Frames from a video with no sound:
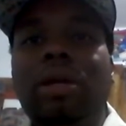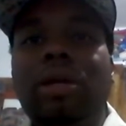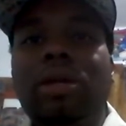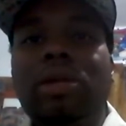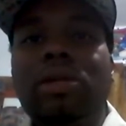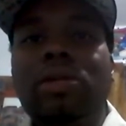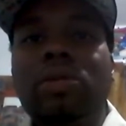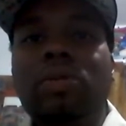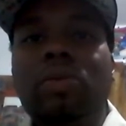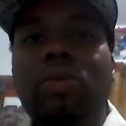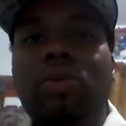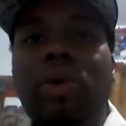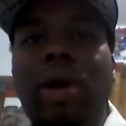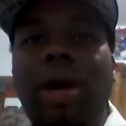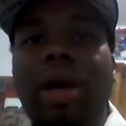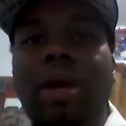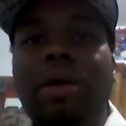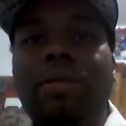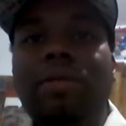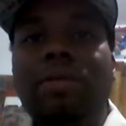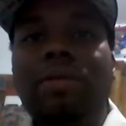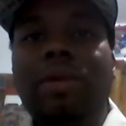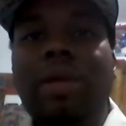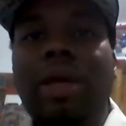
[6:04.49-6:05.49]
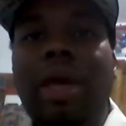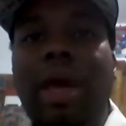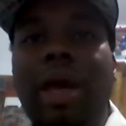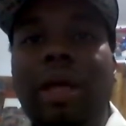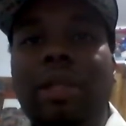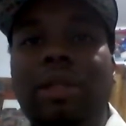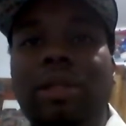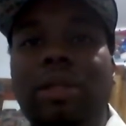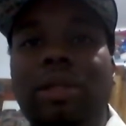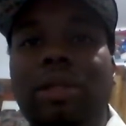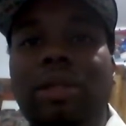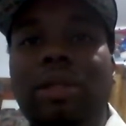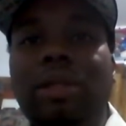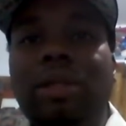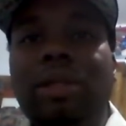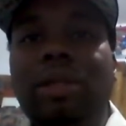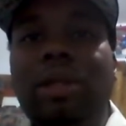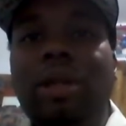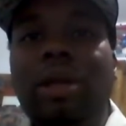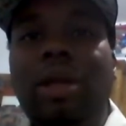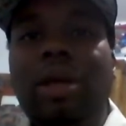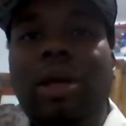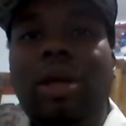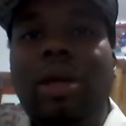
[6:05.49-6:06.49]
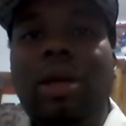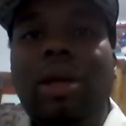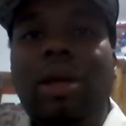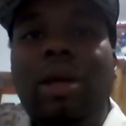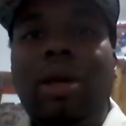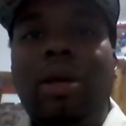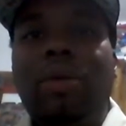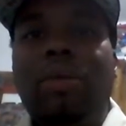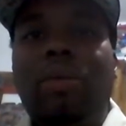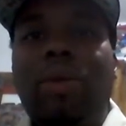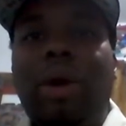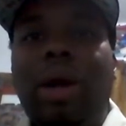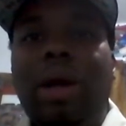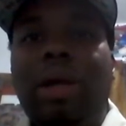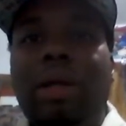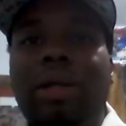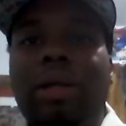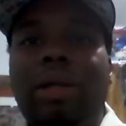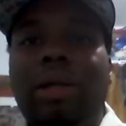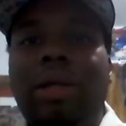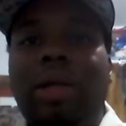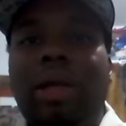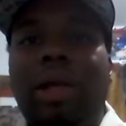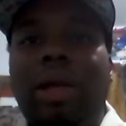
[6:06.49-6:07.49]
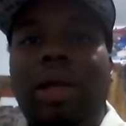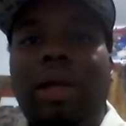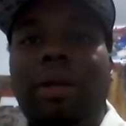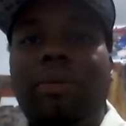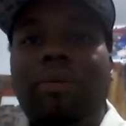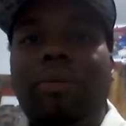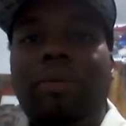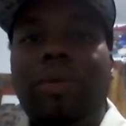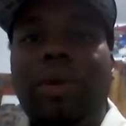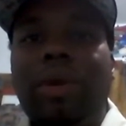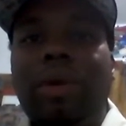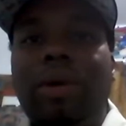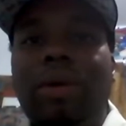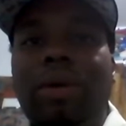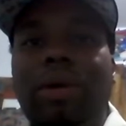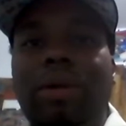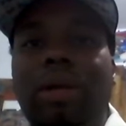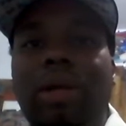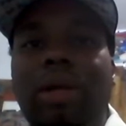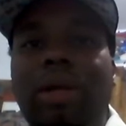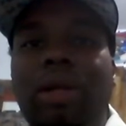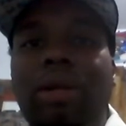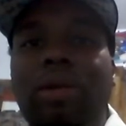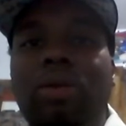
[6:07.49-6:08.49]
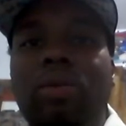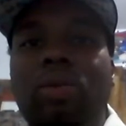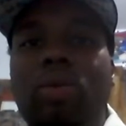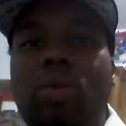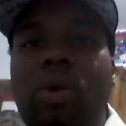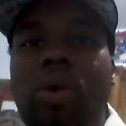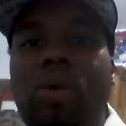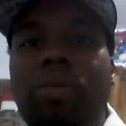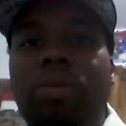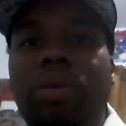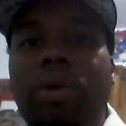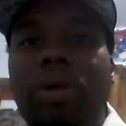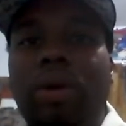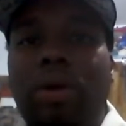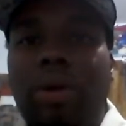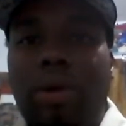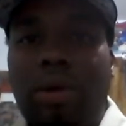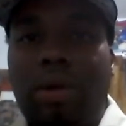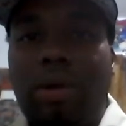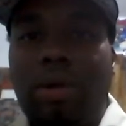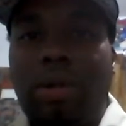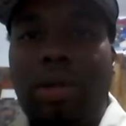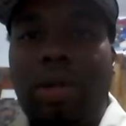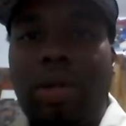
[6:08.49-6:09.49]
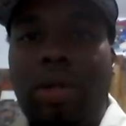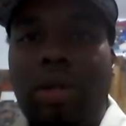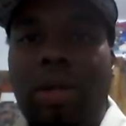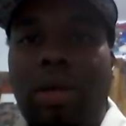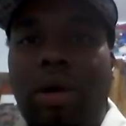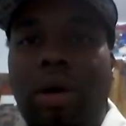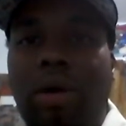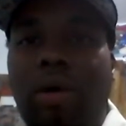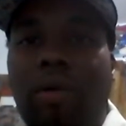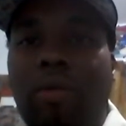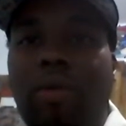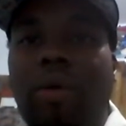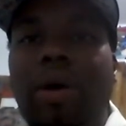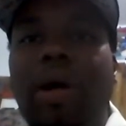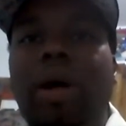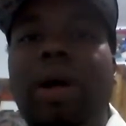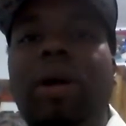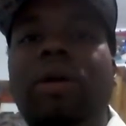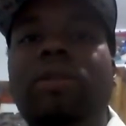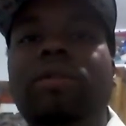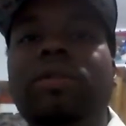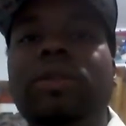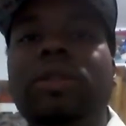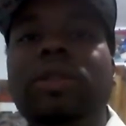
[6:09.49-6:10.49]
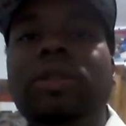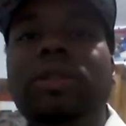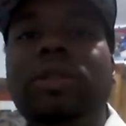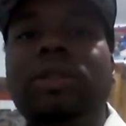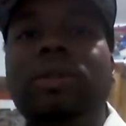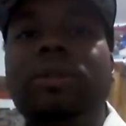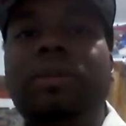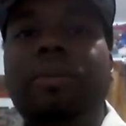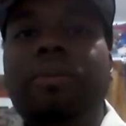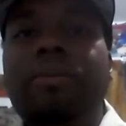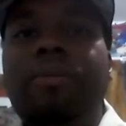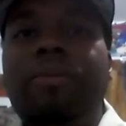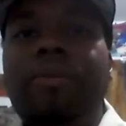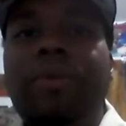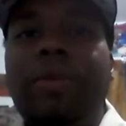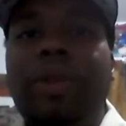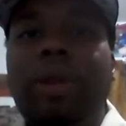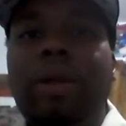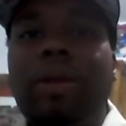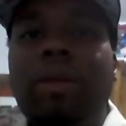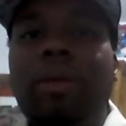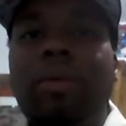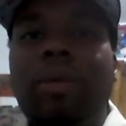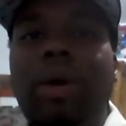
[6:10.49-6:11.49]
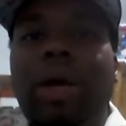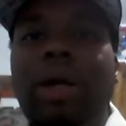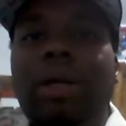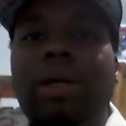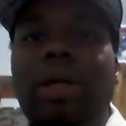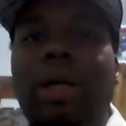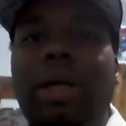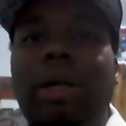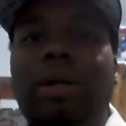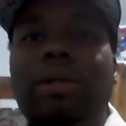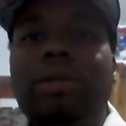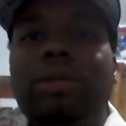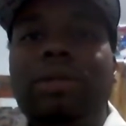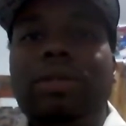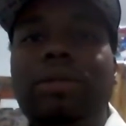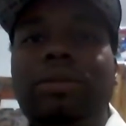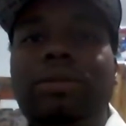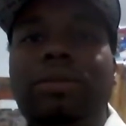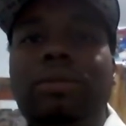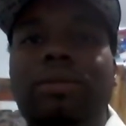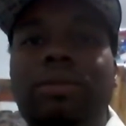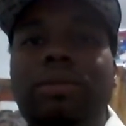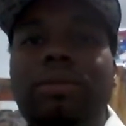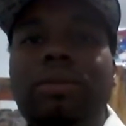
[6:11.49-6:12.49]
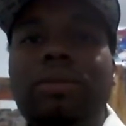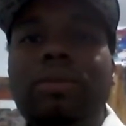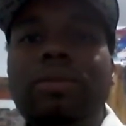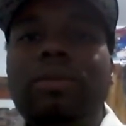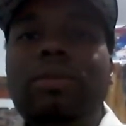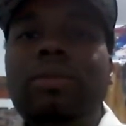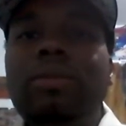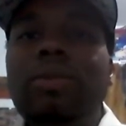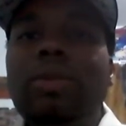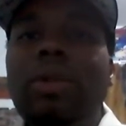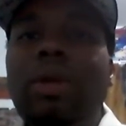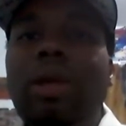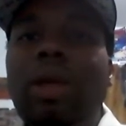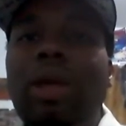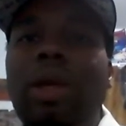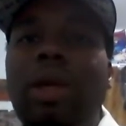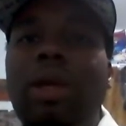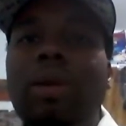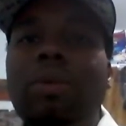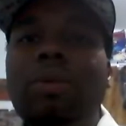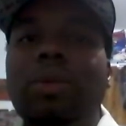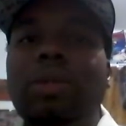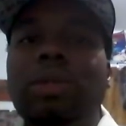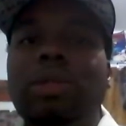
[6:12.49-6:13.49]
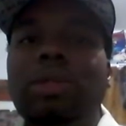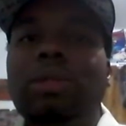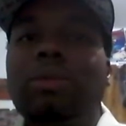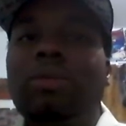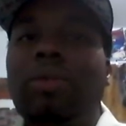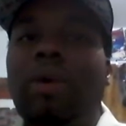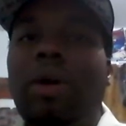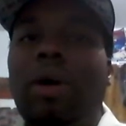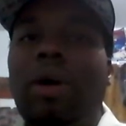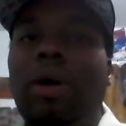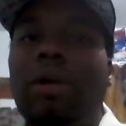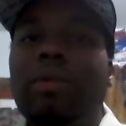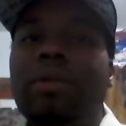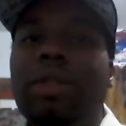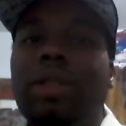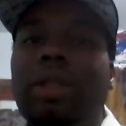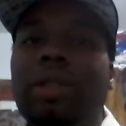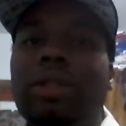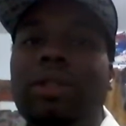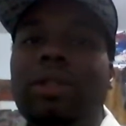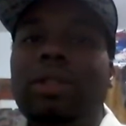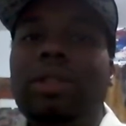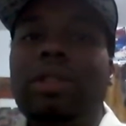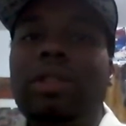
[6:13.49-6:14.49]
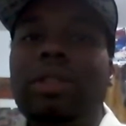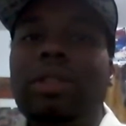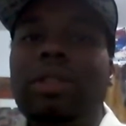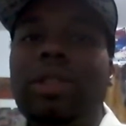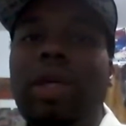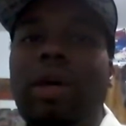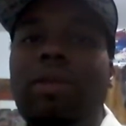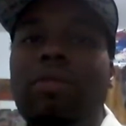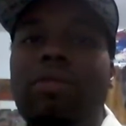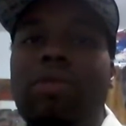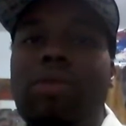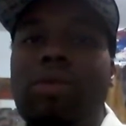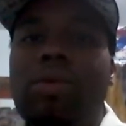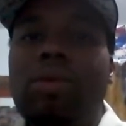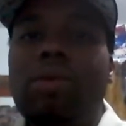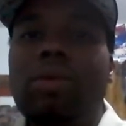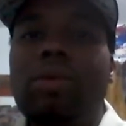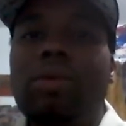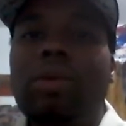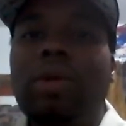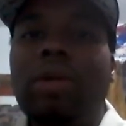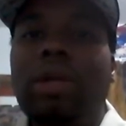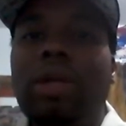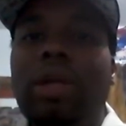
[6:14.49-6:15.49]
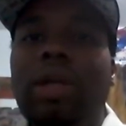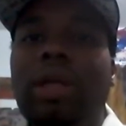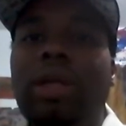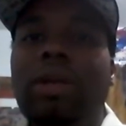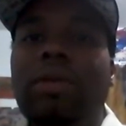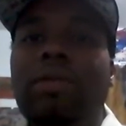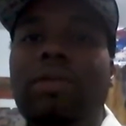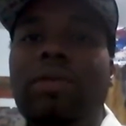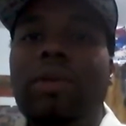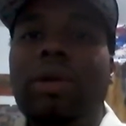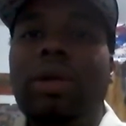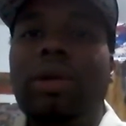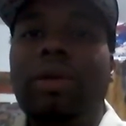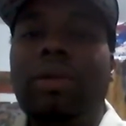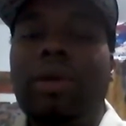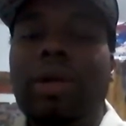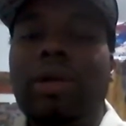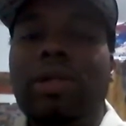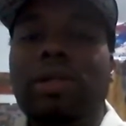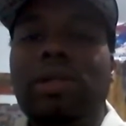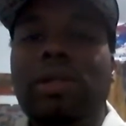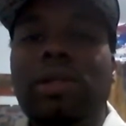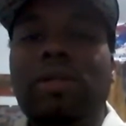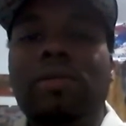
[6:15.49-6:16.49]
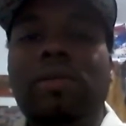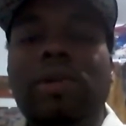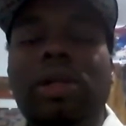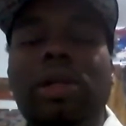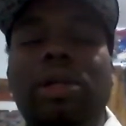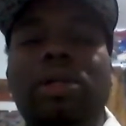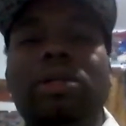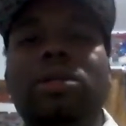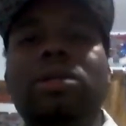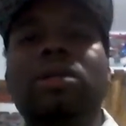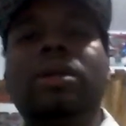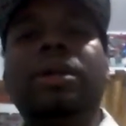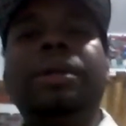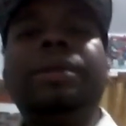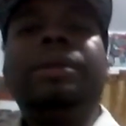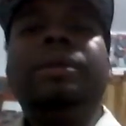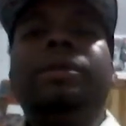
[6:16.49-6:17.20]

His wife, Kathleen Wiley, claimed Bill Clinton groped her in the Oval Office in the White House. Ed was involved in several Clinton fundraising events.